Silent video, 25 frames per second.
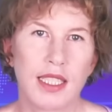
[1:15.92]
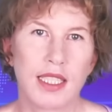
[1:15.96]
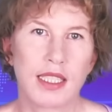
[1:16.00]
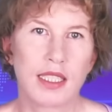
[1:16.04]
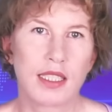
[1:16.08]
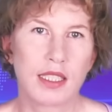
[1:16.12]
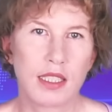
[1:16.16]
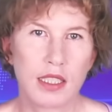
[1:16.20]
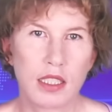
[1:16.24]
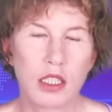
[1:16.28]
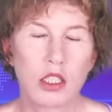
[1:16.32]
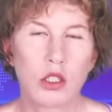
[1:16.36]

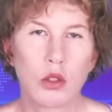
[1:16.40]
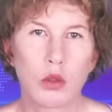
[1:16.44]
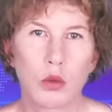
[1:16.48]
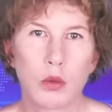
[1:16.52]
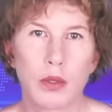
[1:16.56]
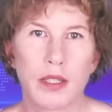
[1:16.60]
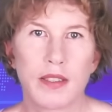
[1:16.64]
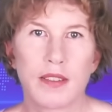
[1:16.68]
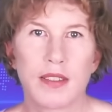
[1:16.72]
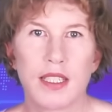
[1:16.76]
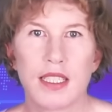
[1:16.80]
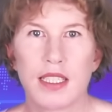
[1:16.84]
It's true
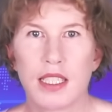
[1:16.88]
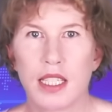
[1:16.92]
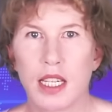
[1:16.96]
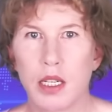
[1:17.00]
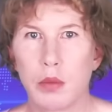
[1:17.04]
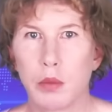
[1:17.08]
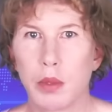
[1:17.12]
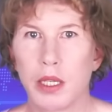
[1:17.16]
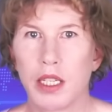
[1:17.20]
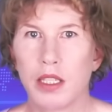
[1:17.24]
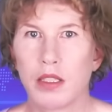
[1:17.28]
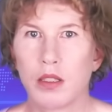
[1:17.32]
what they say,
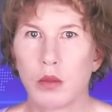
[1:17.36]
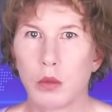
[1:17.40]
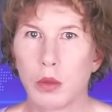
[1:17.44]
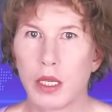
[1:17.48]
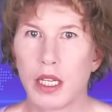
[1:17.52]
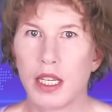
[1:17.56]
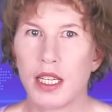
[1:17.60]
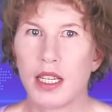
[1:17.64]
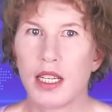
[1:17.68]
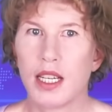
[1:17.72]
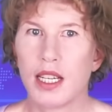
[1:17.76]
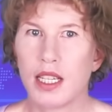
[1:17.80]
by the way.
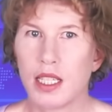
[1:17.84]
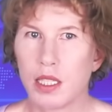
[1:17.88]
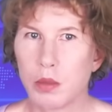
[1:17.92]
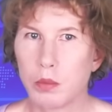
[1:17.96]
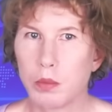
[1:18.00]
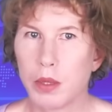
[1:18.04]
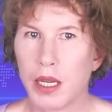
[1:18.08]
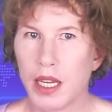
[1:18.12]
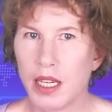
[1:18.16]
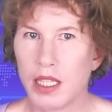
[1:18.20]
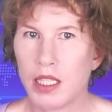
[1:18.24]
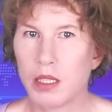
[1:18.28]
I
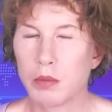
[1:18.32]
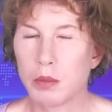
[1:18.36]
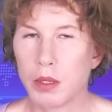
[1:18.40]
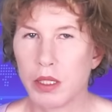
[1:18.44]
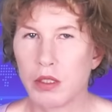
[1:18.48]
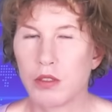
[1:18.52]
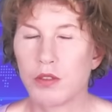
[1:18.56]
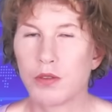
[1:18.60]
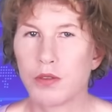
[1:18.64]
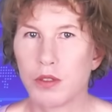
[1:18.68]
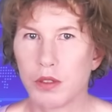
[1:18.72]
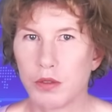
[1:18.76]
pay
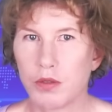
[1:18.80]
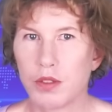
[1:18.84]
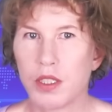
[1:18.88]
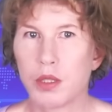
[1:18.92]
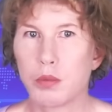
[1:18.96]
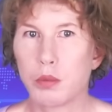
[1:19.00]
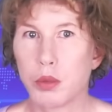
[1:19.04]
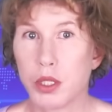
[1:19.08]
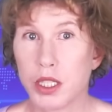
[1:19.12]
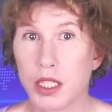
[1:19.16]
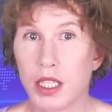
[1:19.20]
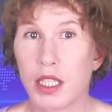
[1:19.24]
about fifty
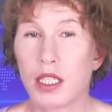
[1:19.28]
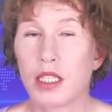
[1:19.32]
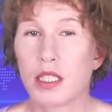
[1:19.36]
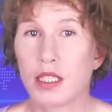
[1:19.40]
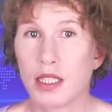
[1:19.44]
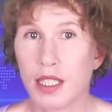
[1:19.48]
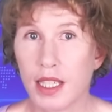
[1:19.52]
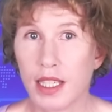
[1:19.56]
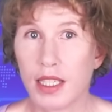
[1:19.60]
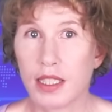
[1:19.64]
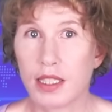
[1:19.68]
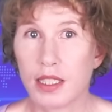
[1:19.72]
percent
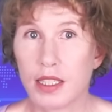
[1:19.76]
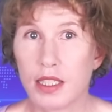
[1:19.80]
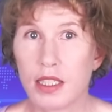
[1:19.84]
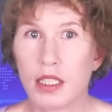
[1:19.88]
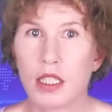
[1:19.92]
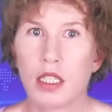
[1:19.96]
tax.